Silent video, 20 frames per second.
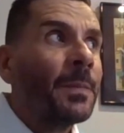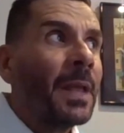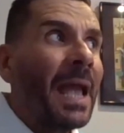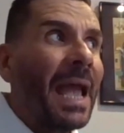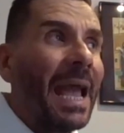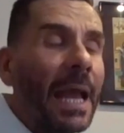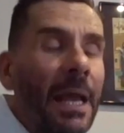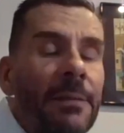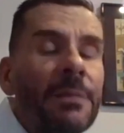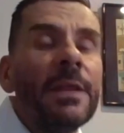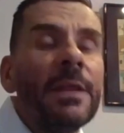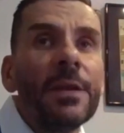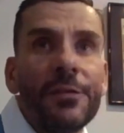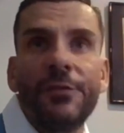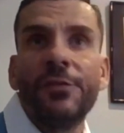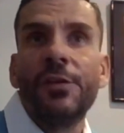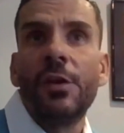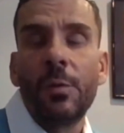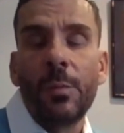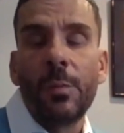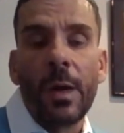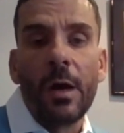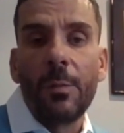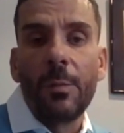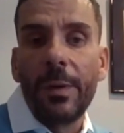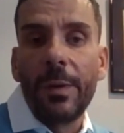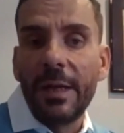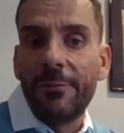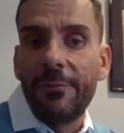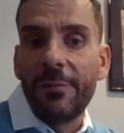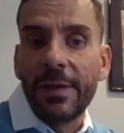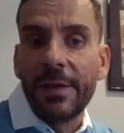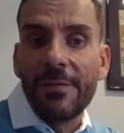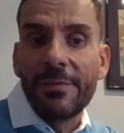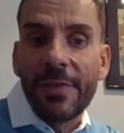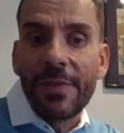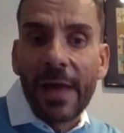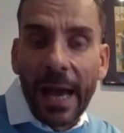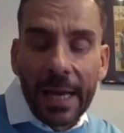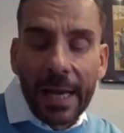in this new world we're living in,
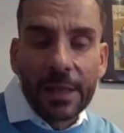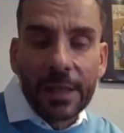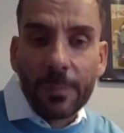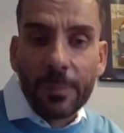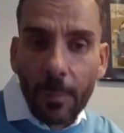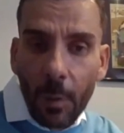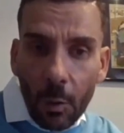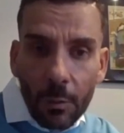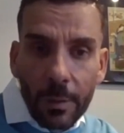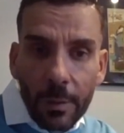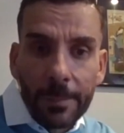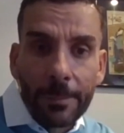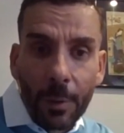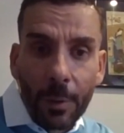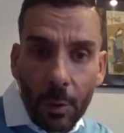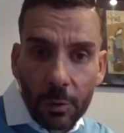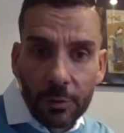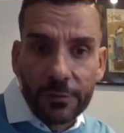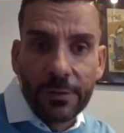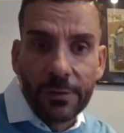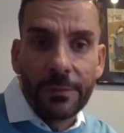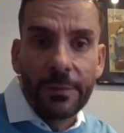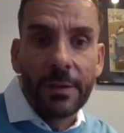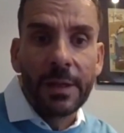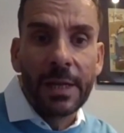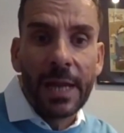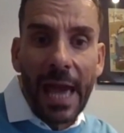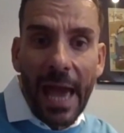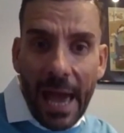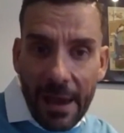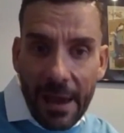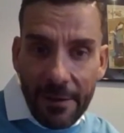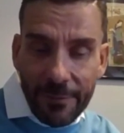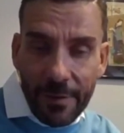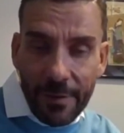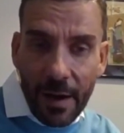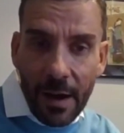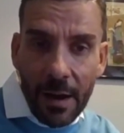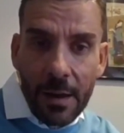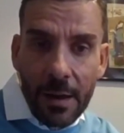that is more important than
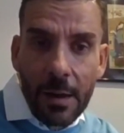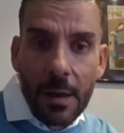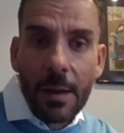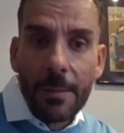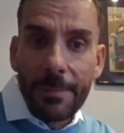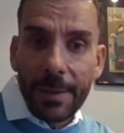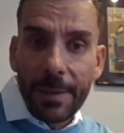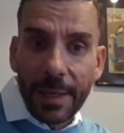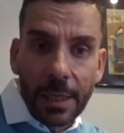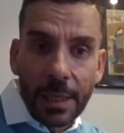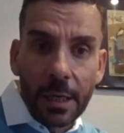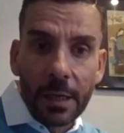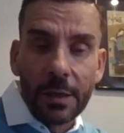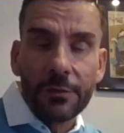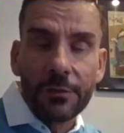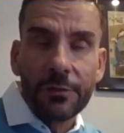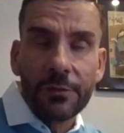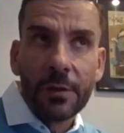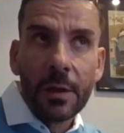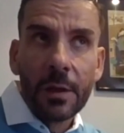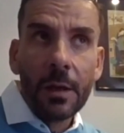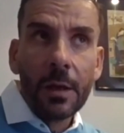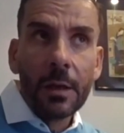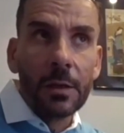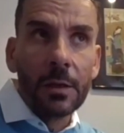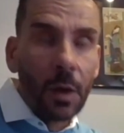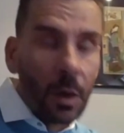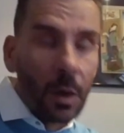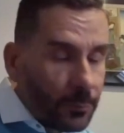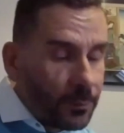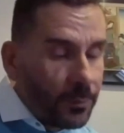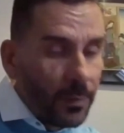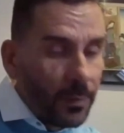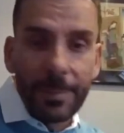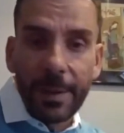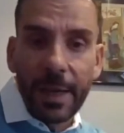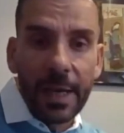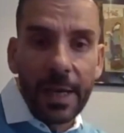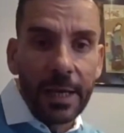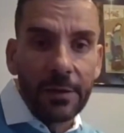ever, because God
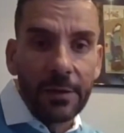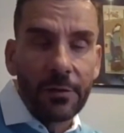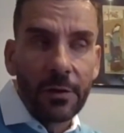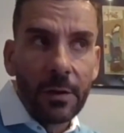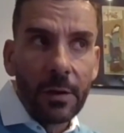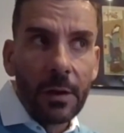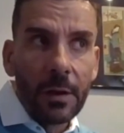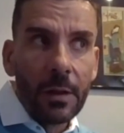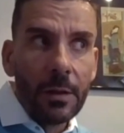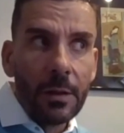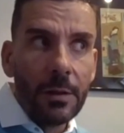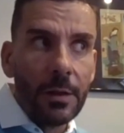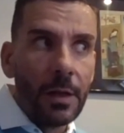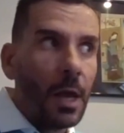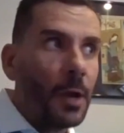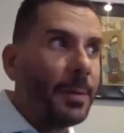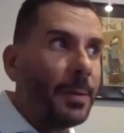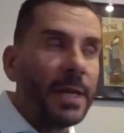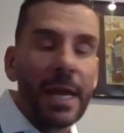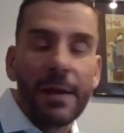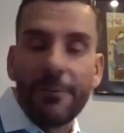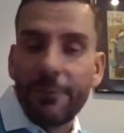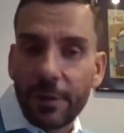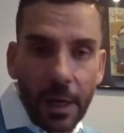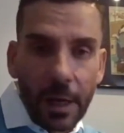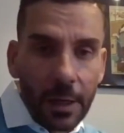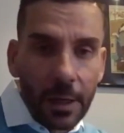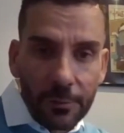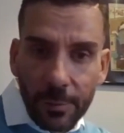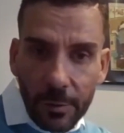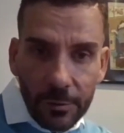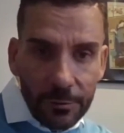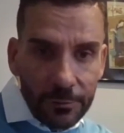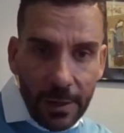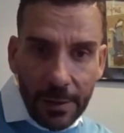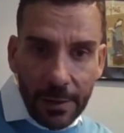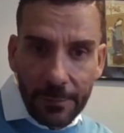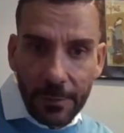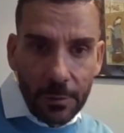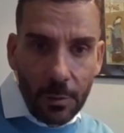forbid, nobody ever knows what's
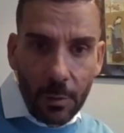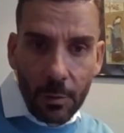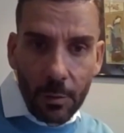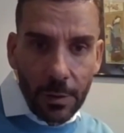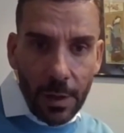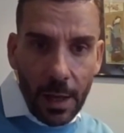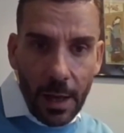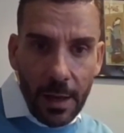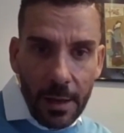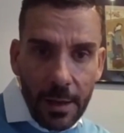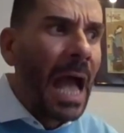around the corner.